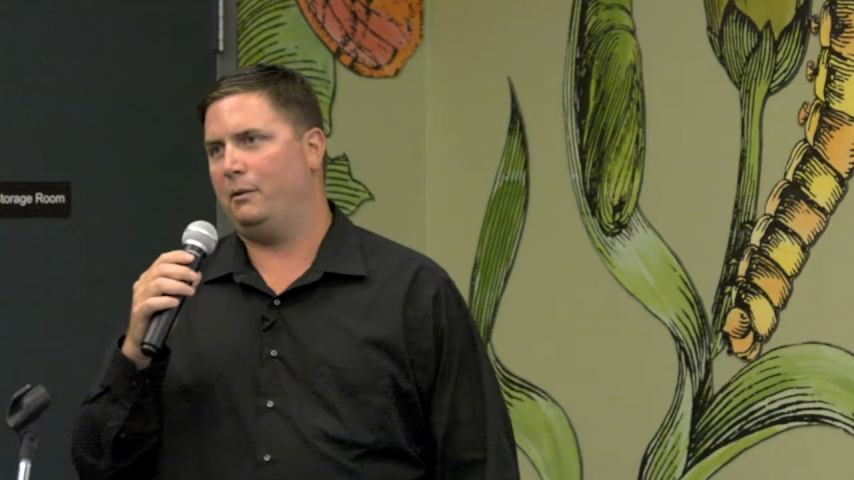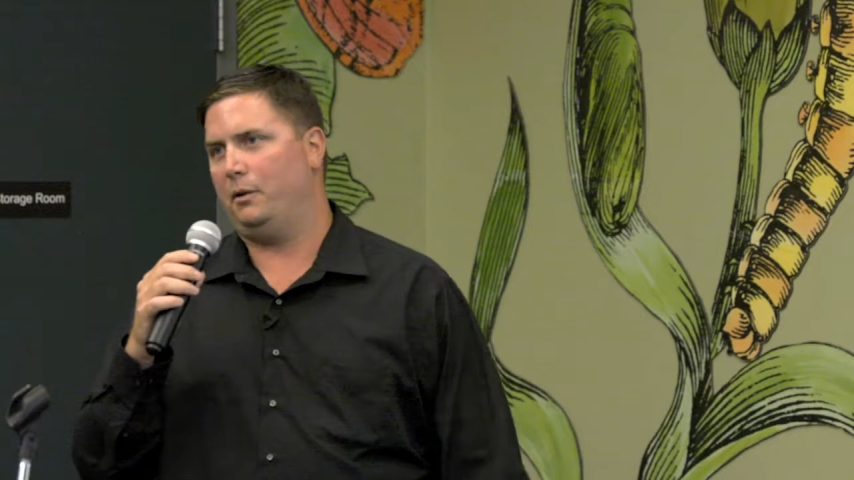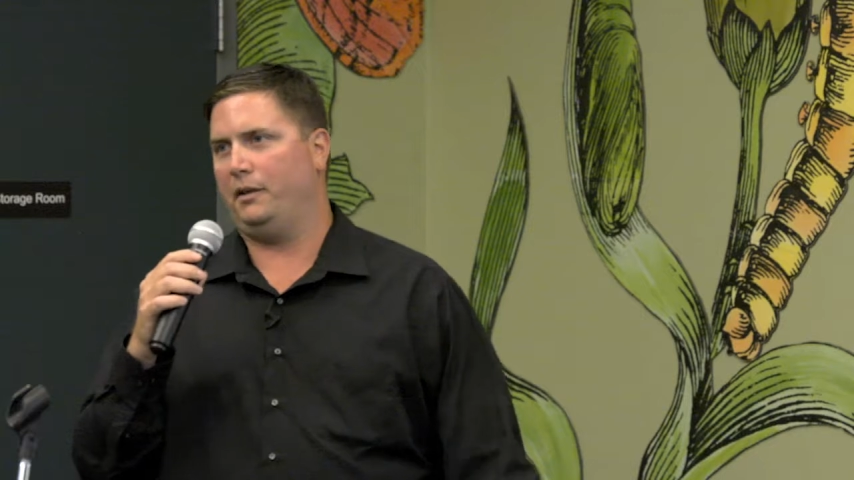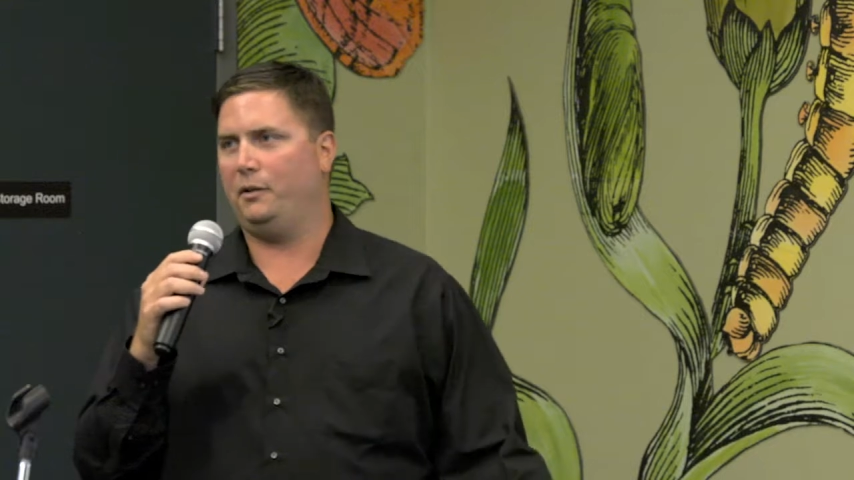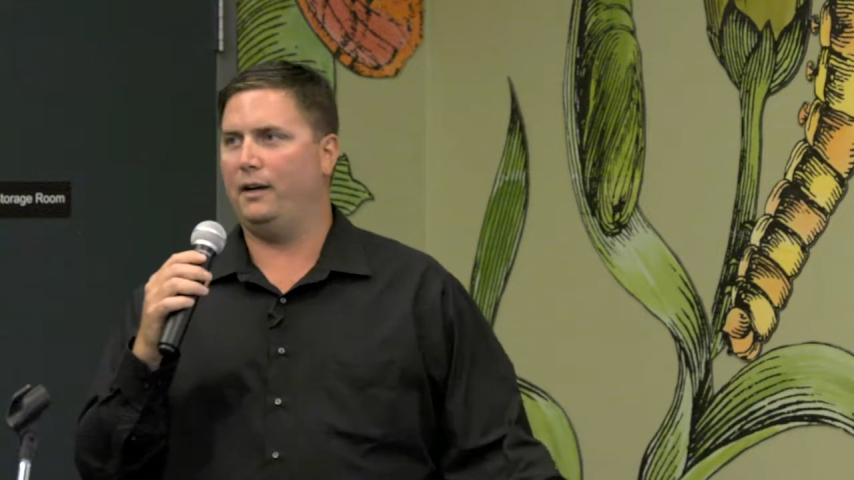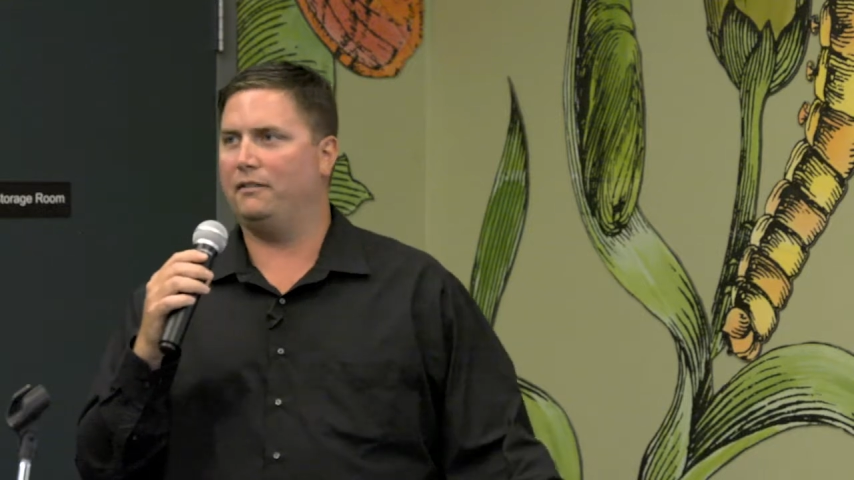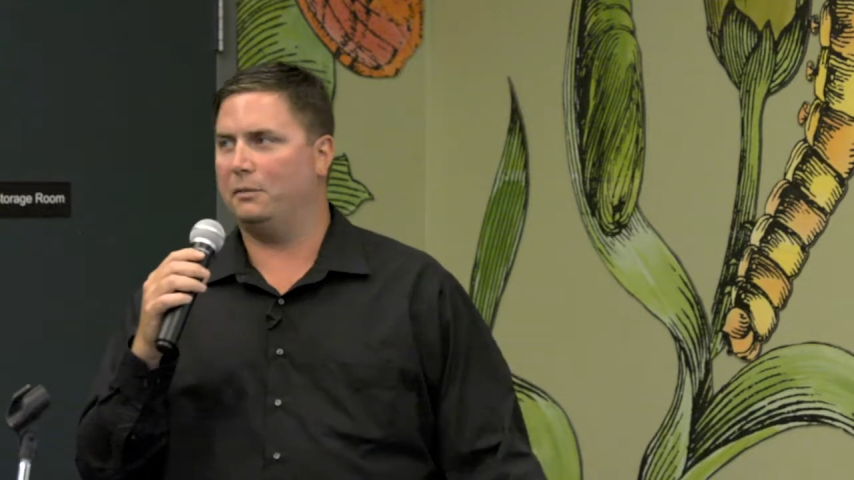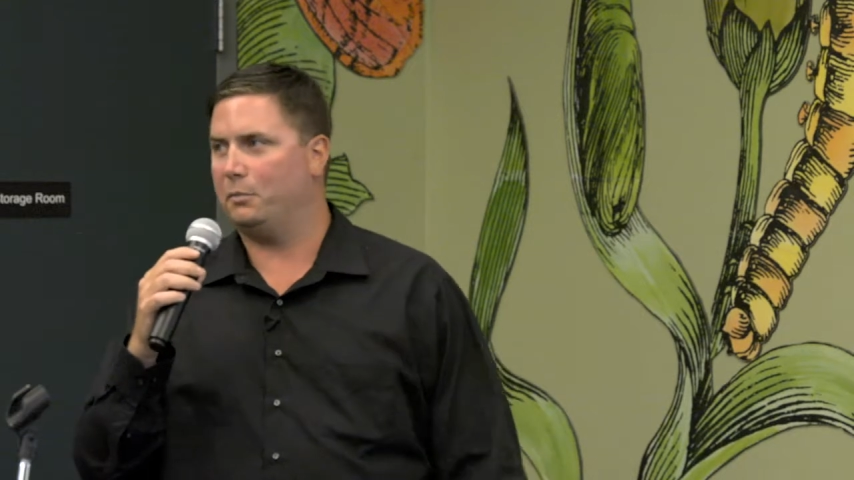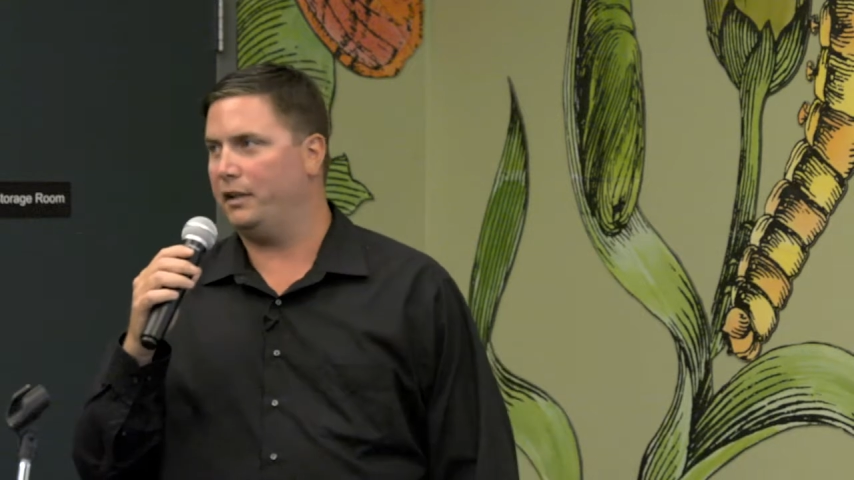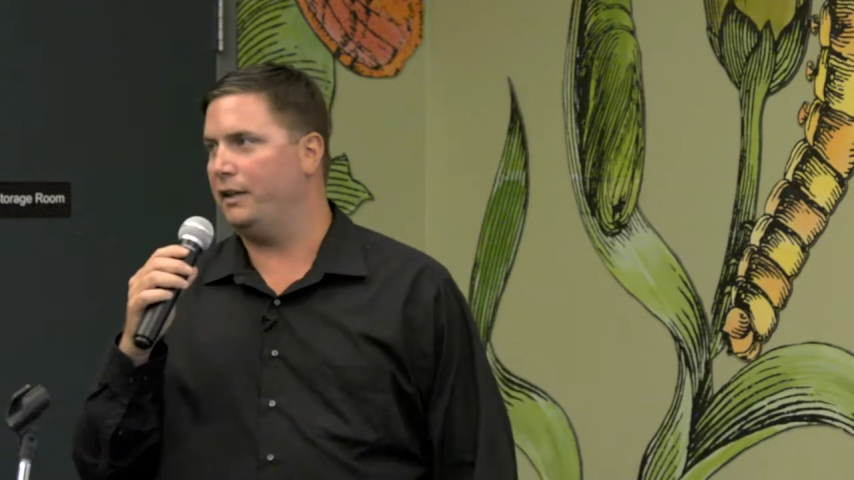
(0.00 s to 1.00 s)
they really do have
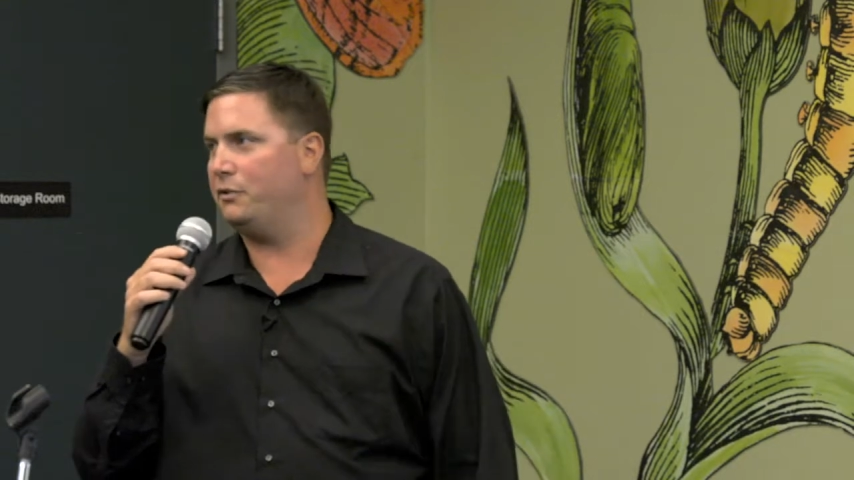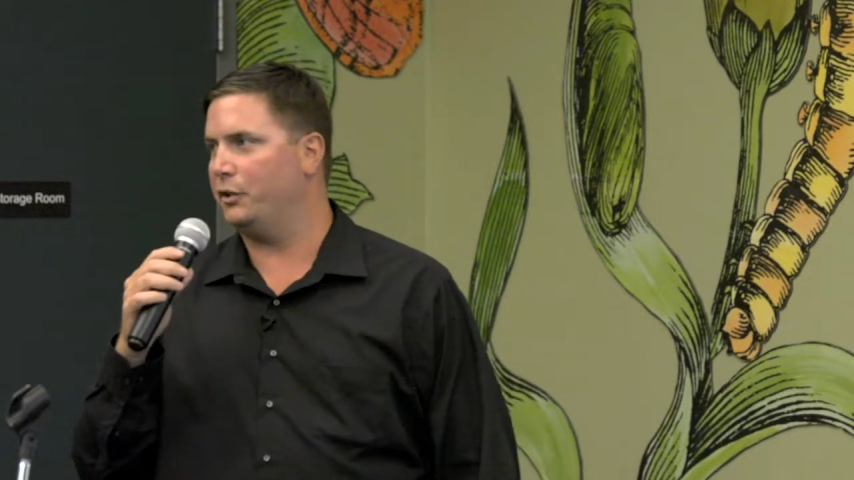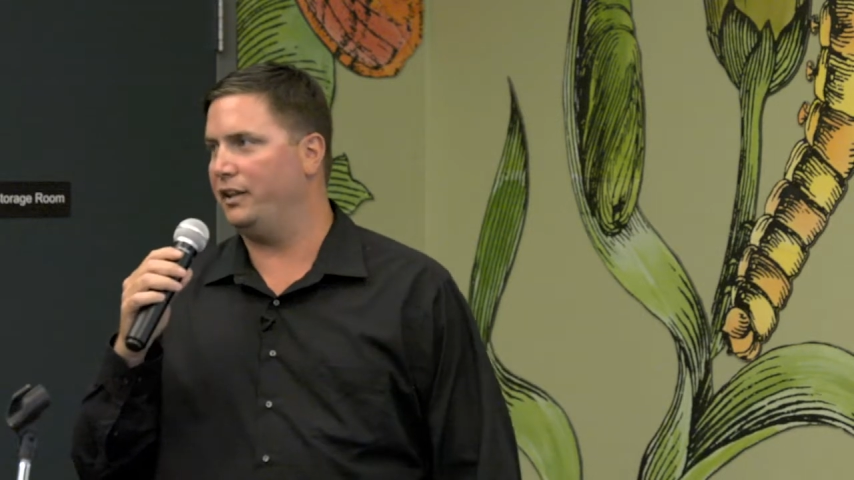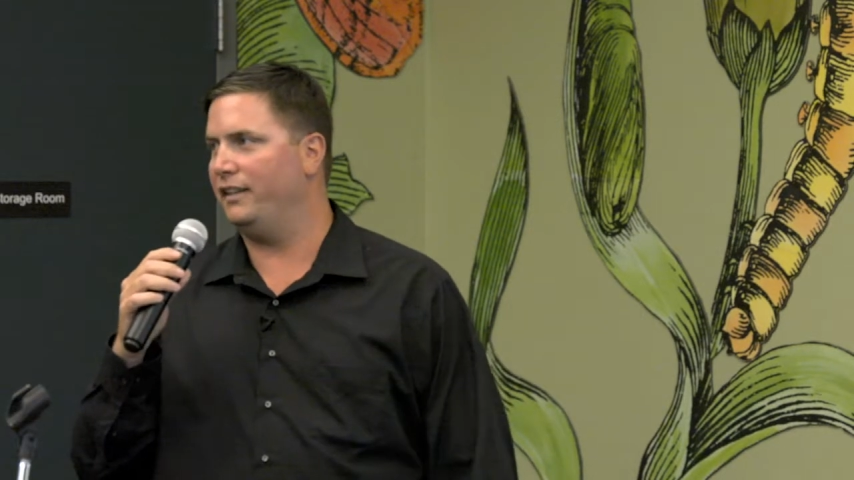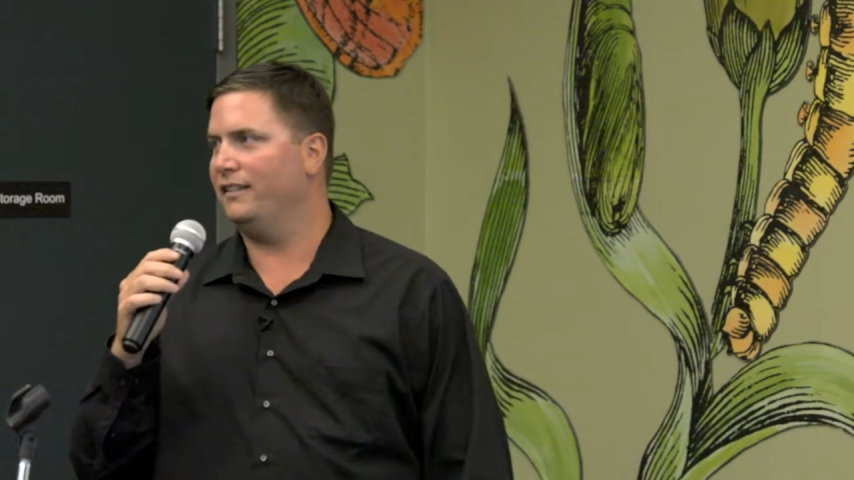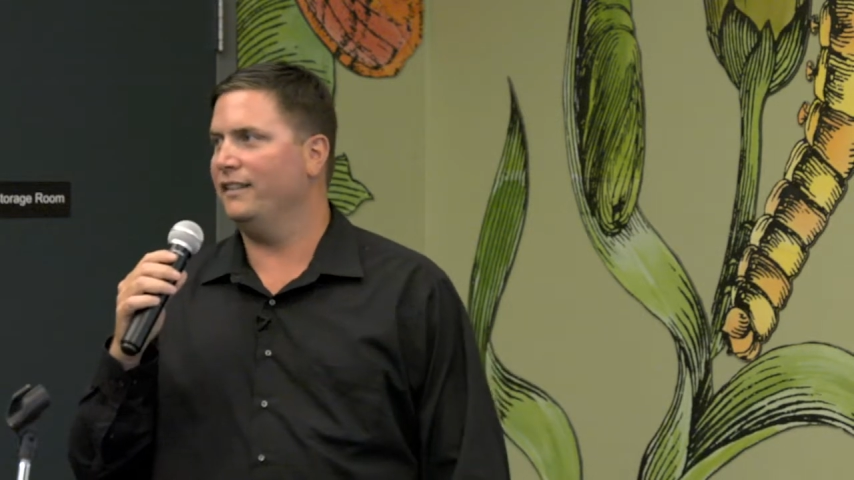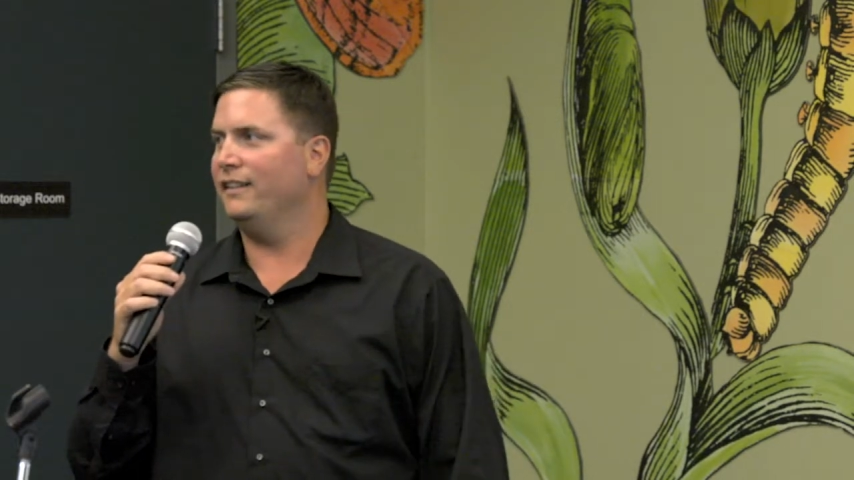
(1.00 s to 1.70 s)
some pretty intricate